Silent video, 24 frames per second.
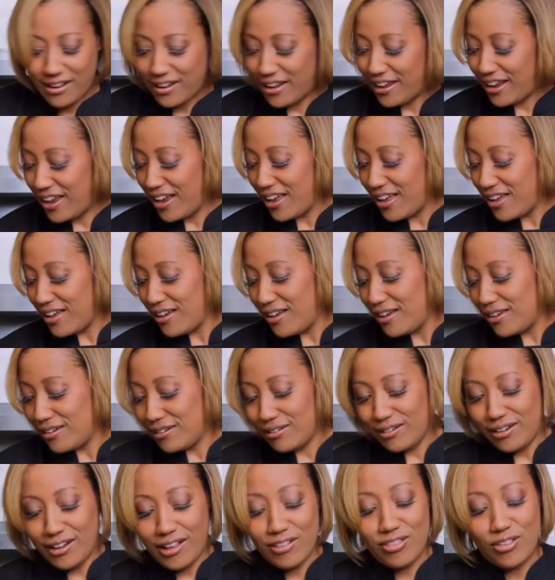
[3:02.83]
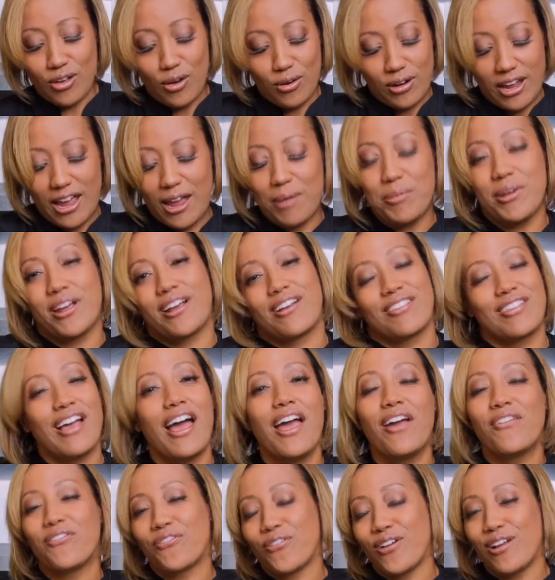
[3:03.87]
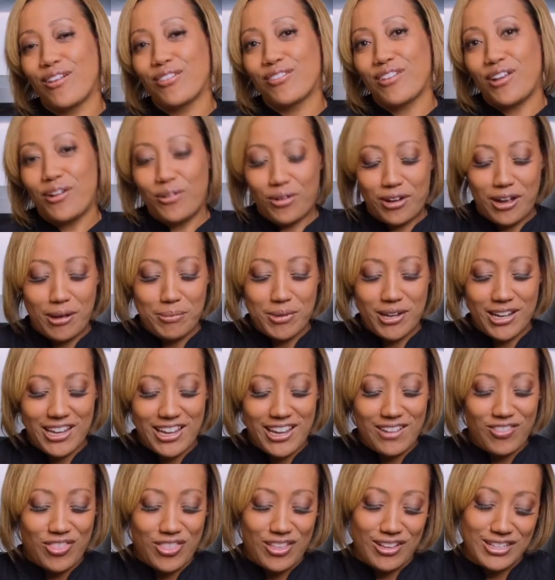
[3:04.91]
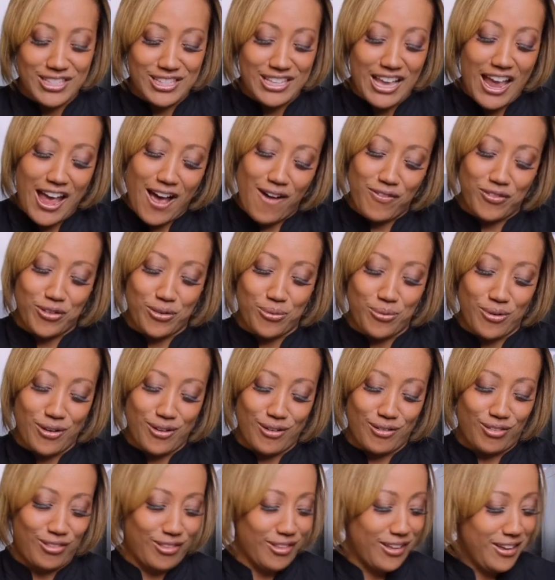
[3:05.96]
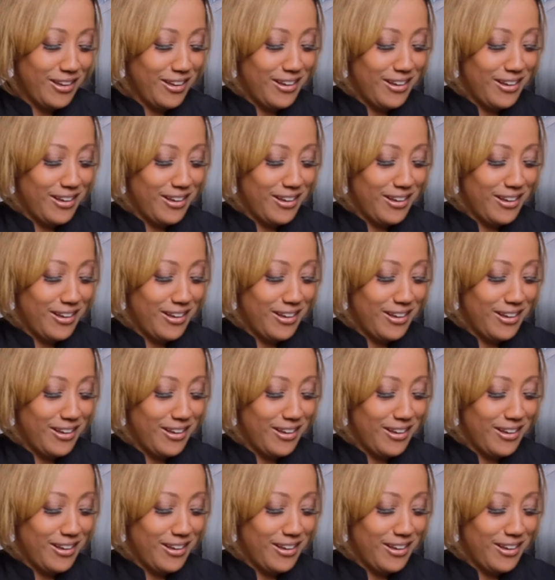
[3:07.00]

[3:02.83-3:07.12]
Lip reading: And it's okay, because I have friends that will come and eat this afterwards.